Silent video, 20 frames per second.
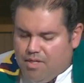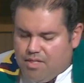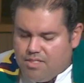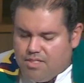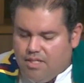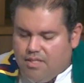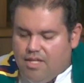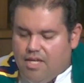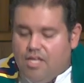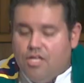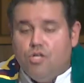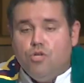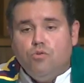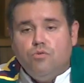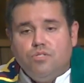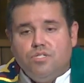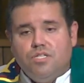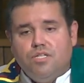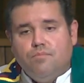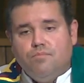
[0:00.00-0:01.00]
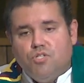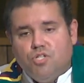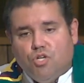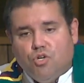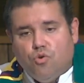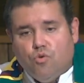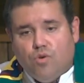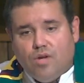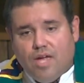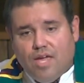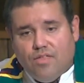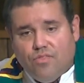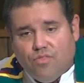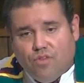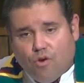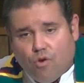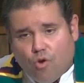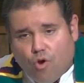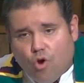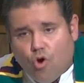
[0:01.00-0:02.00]
and they used them to create
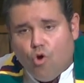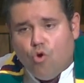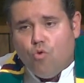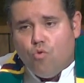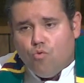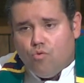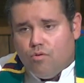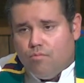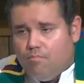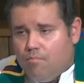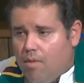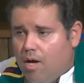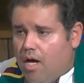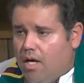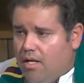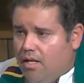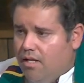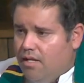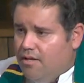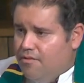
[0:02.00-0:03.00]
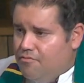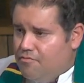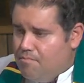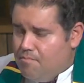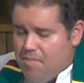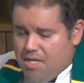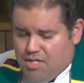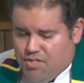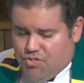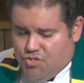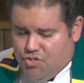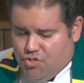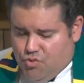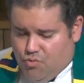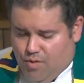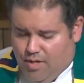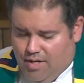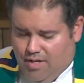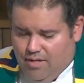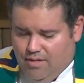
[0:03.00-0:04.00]
their own model of
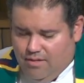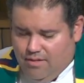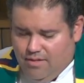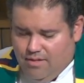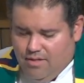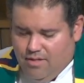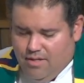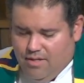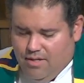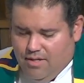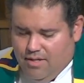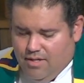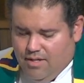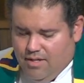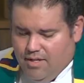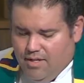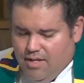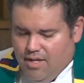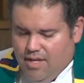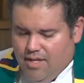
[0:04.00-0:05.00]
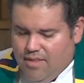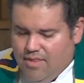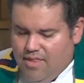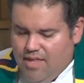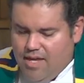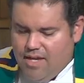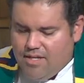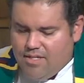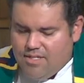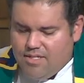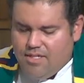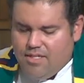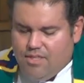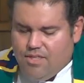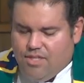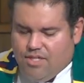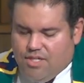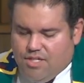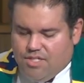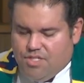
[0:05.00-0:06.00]
ministry. They did
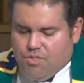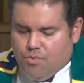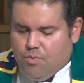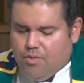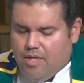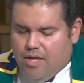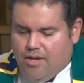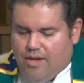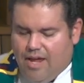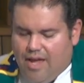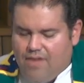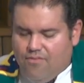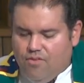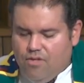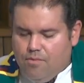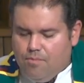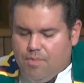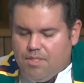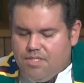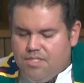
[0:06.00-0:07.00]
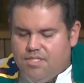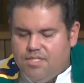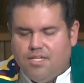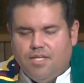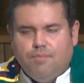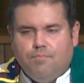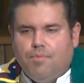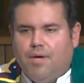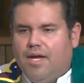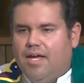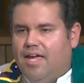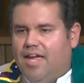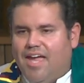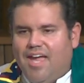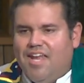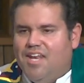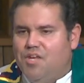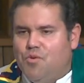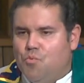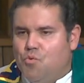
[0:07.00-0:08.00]
this without having been sent by
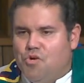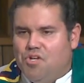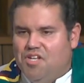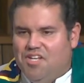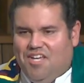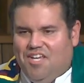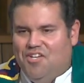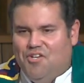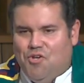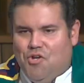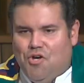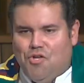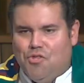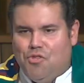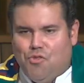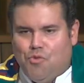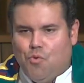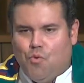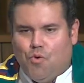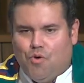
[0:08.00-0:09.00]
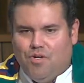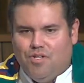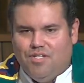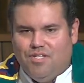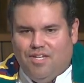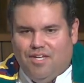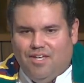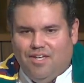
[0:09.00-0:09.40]
anyone in authority.